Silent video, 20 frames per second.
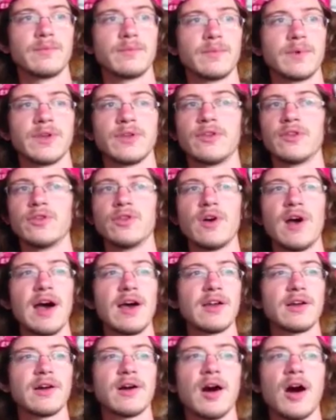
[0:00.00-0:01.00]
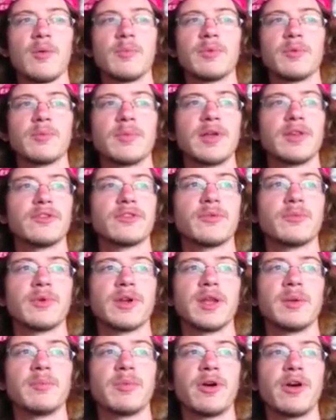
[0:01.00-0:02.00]
Because you know how to compliment
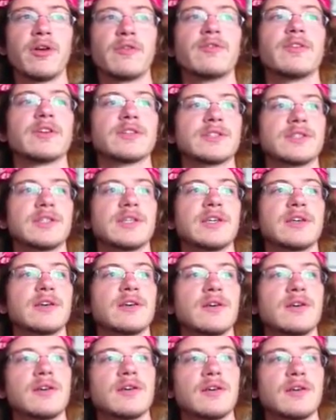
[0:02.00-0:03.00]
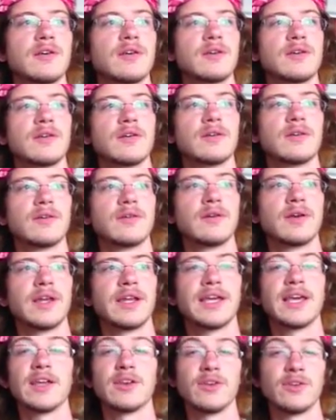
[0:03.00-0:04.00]
somebody perfectly.
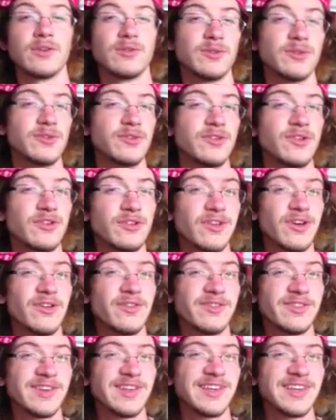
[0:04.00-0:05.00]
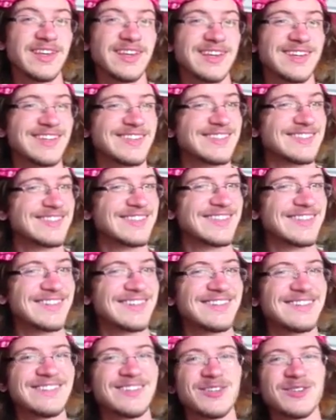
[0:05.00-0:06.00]
And again, don't lose yourself in it, you
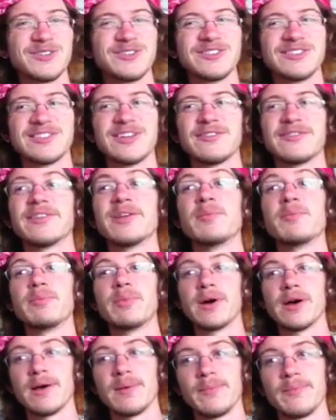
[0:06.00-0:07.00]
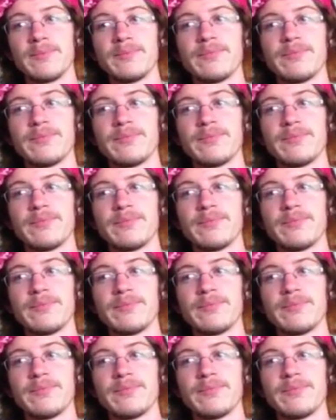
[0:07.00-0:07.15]
know, don't lose yourself in it, but